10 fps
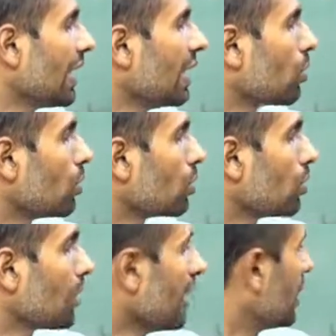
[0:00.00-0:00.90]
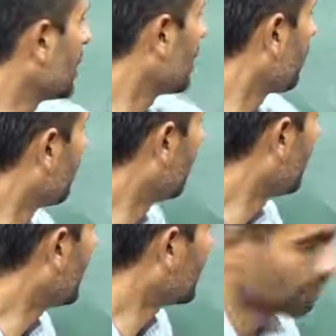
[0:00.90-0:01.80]
DID equal to 80
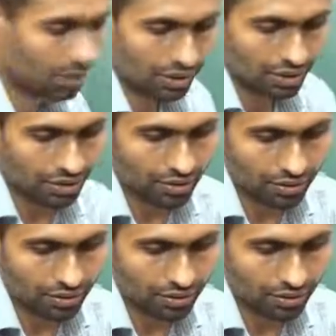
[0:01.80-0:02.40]
where